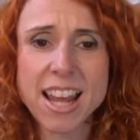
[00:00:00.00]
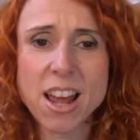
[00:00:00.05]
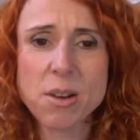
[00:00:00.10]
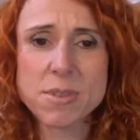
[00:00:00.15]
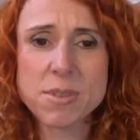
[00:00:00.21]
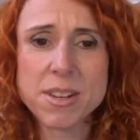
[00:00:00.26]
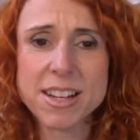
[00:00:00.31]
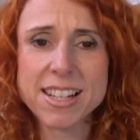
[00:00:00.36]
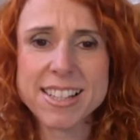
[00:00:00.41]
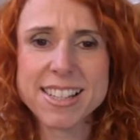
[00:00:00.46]
Now
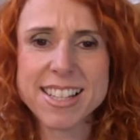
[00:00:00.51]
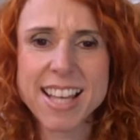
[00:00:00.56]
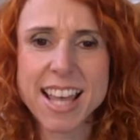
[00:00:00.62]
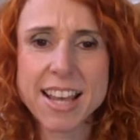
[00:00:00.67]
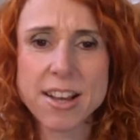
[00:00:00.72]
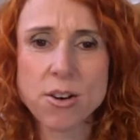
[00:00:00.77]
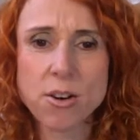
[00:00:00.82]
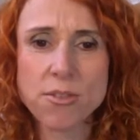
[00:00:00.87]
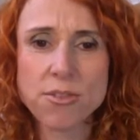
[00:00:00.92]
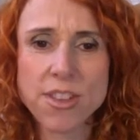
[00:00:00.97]
I'm going to
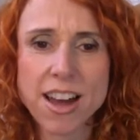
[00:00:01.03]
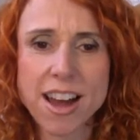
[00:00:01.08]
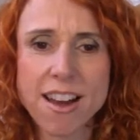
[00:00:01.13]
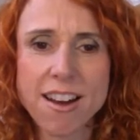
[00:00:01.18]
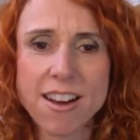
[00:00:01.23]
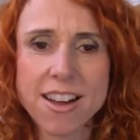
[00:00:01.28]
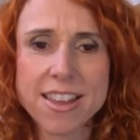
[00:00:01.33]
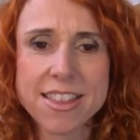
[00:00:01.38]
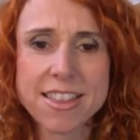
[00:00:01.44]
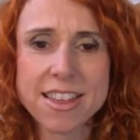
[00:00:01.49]
take off that
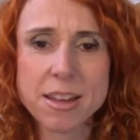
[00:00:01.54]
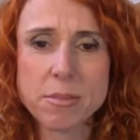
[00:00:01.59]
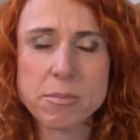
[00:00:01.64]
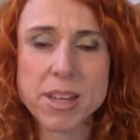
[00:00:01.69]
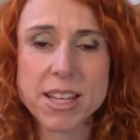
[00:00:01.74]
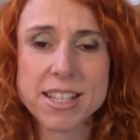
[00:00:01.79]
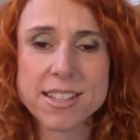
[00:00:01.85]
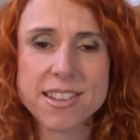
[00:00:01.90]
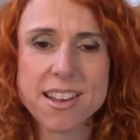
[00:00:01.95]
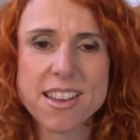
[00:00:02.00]
height thing
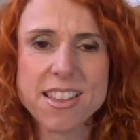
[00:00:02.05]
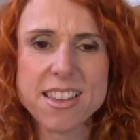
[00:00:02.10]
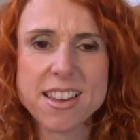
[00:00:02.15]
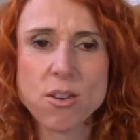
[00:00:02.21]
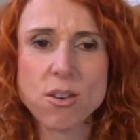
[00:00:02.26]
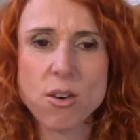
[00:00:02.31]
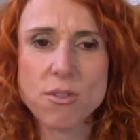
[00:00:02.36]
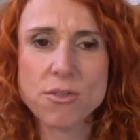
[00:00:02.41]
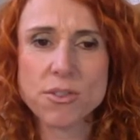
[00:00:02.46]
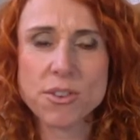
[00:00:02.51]
because I think
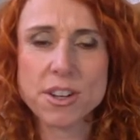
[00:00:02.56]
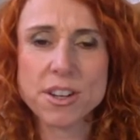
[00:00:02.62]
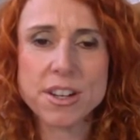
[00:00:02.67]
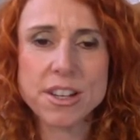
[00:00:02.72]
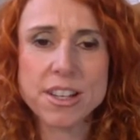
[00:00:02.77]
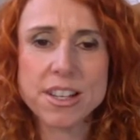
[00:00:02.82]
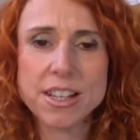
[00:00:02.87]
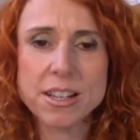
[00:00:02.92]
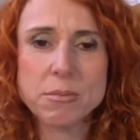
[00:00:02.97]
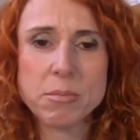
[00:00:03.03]
often
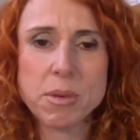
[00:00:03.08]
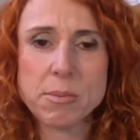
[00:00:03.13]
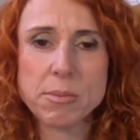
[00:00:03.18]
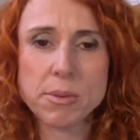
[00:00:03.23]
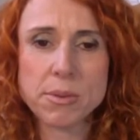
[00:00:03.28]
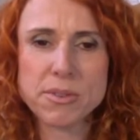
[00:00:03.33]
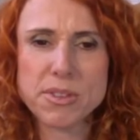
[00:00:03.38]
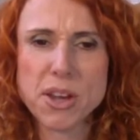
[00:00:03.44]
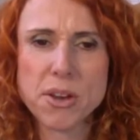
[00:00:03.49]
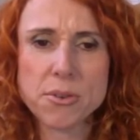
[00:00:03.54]

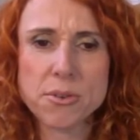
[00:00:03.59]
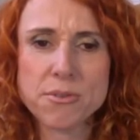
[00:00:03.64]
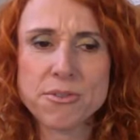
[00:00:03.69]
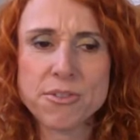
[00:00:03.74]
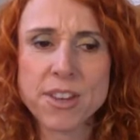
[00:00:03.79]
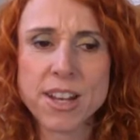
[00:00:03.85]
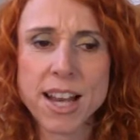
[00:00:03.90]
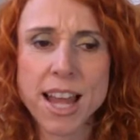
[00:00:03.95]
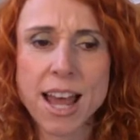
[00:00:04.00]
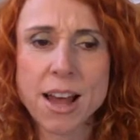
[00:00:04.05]
people don't
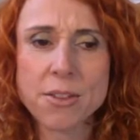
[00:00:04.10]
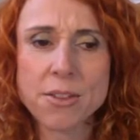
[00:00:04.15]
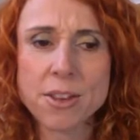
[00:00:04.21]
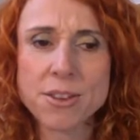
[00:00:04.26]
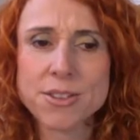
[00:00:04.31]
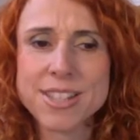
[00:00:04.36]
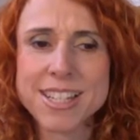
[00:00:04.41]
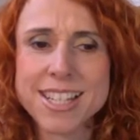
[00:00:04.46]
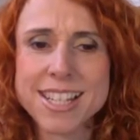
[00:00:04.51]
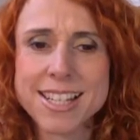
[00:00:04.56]
fill out
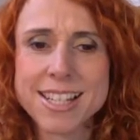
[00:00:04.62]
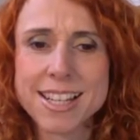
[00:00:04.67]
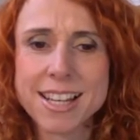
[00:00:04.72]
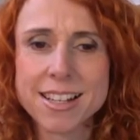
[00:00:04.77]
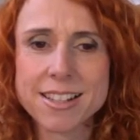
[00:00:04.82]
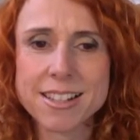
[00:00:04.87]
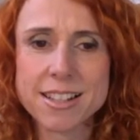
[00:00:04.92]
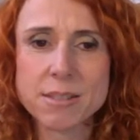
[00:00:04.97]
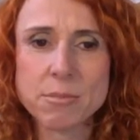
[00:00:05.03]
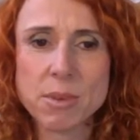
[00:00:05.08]
those
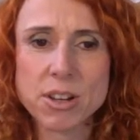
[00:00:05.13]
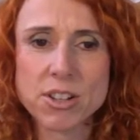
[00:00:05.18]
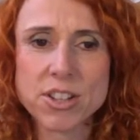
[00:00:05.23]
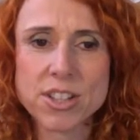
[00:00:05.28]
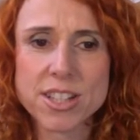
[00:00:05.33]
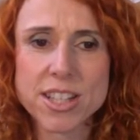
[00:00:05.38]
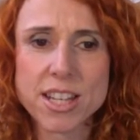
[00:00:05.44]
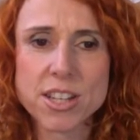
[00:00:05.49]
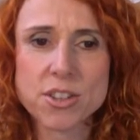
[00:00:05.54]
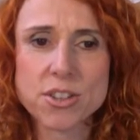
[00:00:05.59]
details as much
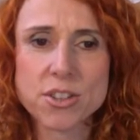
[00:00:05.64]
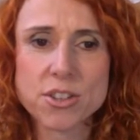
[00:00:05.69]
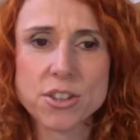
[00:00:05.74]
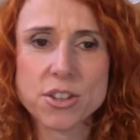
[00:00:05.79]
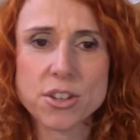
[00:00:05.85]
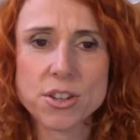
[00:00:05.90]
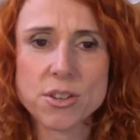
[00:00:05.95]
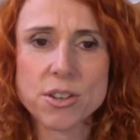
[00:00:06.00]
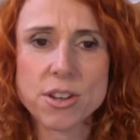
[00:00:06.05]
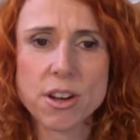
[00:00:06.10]
as they should
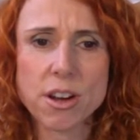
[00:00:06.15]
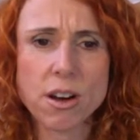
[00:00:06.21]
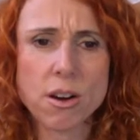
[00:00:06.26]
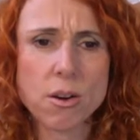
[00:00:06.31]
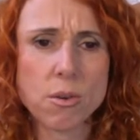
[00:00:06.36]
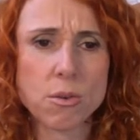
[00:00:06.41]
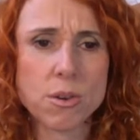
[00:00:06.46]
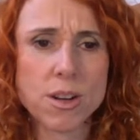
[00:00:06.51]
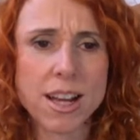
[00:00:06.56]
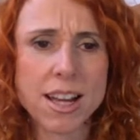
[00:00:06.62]
do.
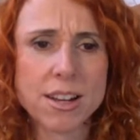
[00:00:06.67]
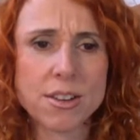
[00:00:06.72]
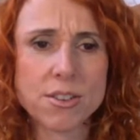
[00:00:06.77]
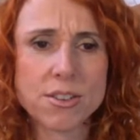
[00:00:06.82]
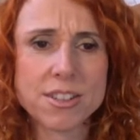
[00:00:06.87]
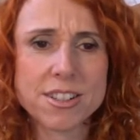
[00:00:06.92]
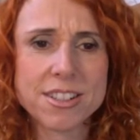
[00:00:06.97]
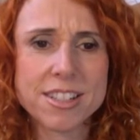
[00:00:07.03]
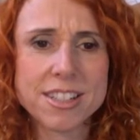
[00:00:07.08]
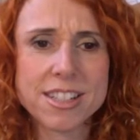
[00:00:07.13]
Oh, hang
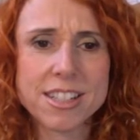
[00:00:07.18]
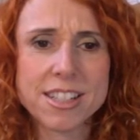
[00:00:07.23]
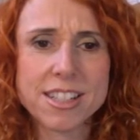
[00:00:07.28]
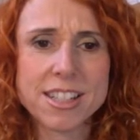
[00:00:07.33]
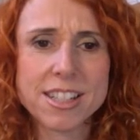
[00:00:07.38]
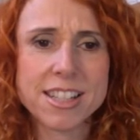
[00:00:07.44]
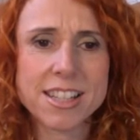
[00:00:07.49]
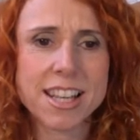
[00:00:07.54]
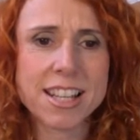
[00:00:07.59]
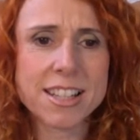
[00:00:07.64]
on.
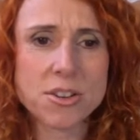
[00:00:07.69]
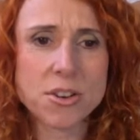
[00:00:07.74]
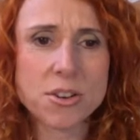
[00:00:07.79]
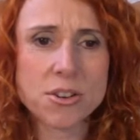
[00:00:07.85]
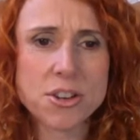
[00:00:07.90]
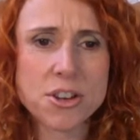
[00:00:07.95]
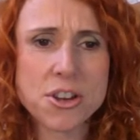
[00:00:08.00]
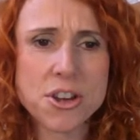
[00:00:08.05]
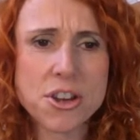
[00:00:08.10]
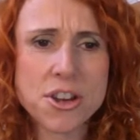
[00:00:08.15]
That's
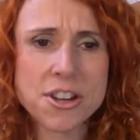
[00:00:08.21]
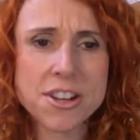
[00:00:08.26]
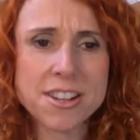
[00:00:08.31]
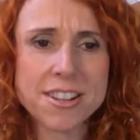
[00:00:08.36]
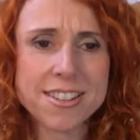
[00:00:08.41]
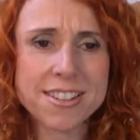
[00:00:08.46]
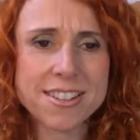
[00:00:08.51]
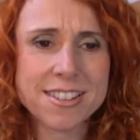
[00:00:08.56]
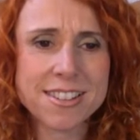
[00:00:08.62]
not good.